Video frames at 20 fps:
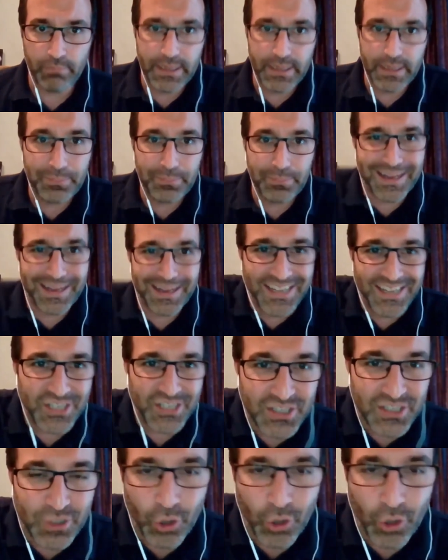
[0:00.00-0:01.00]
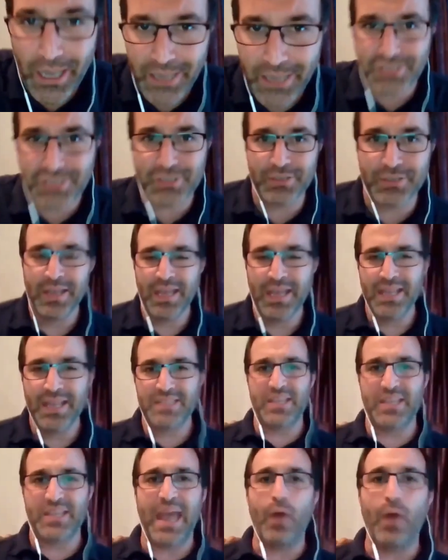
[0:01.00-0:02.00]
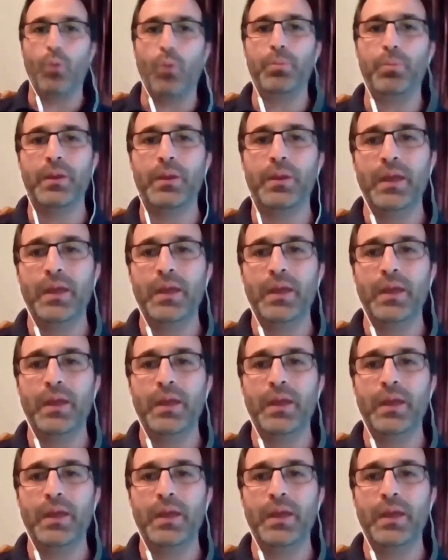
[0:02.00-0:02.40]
manipulation's not going to to help.